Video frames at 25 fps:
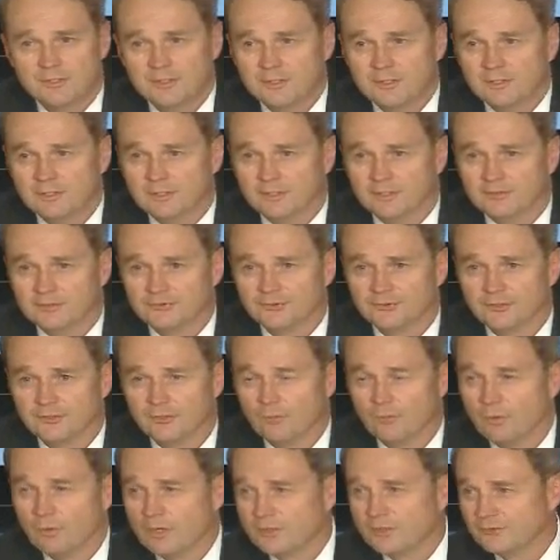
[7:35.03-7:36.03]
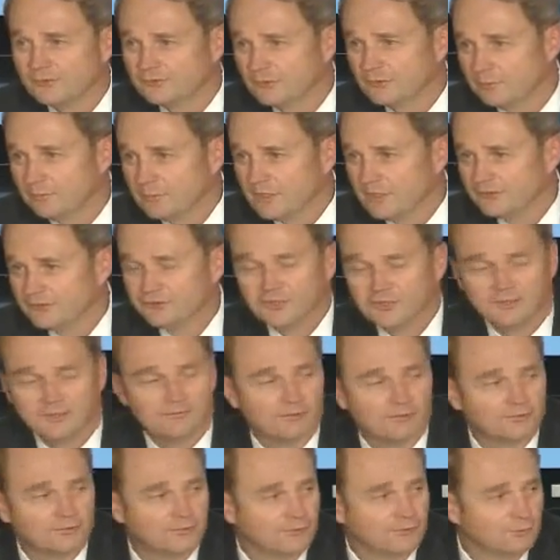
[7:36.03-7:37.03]
And so what is domestic
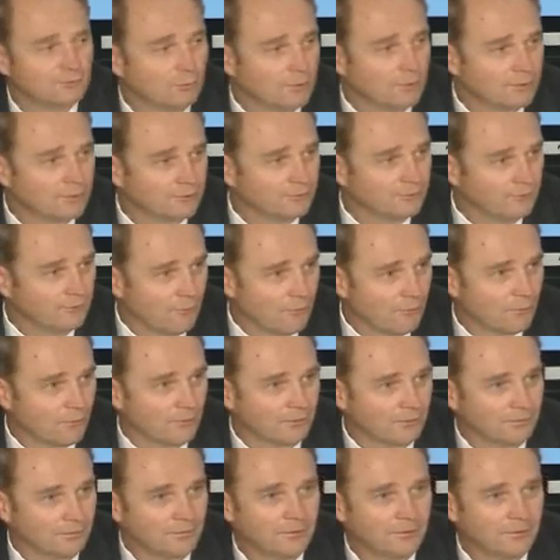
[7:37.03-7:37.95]
versus what is foreign?